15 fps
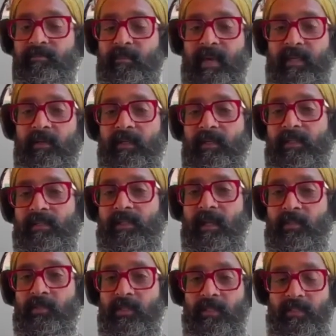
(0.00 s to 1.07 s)
minor
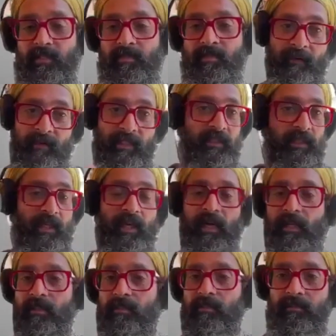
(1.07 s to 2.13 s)
exceptions. Everything
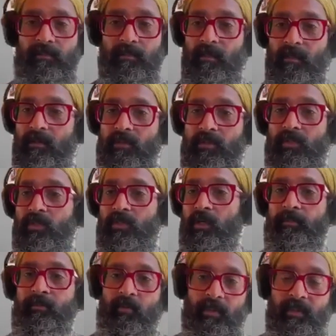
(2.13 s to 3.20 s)
got,
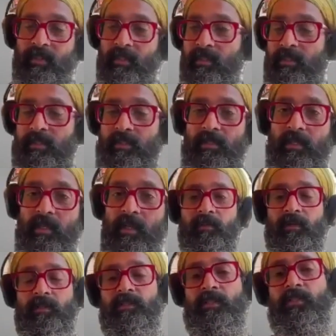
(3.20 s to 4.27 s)
usurped with this
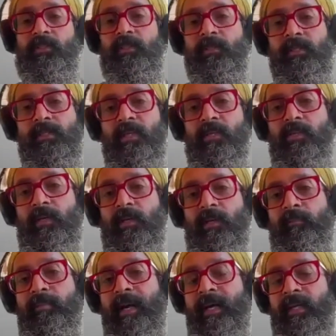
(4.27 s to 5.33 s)
very digitally centric
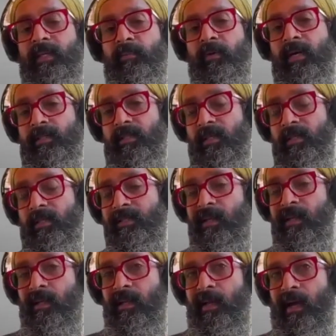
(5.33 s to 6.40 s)
buying process.
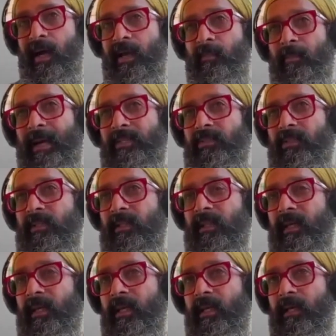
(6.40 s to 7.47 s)
I imagine
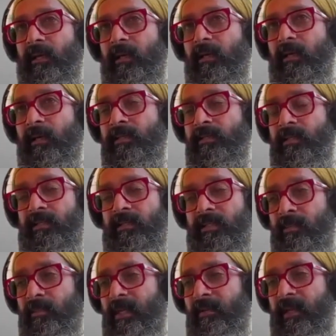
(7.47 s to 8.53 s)
like, is there
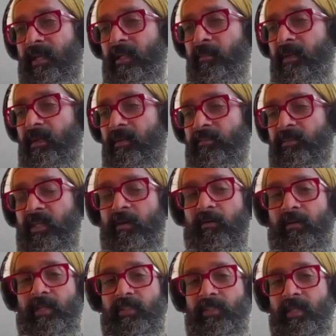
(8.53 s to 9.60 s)
some element of
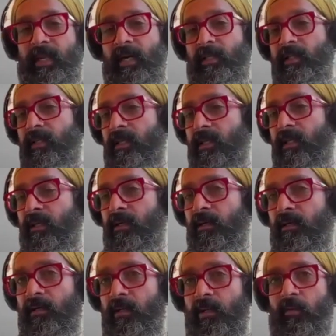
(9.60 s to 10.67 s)
generationality here,
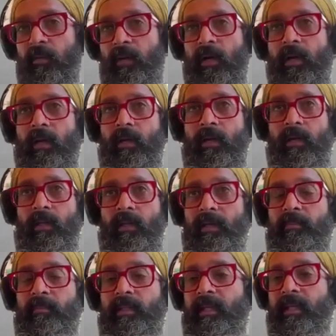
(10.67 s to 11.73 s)
where like
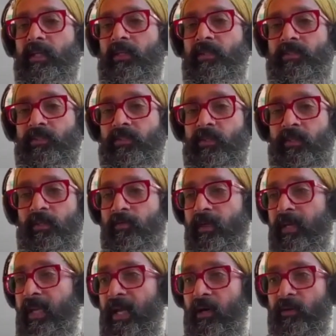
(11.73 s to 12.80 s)
millennials are sort of
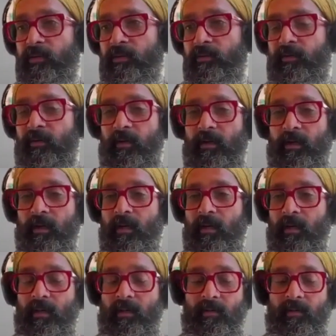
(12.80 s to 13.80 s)
renowned for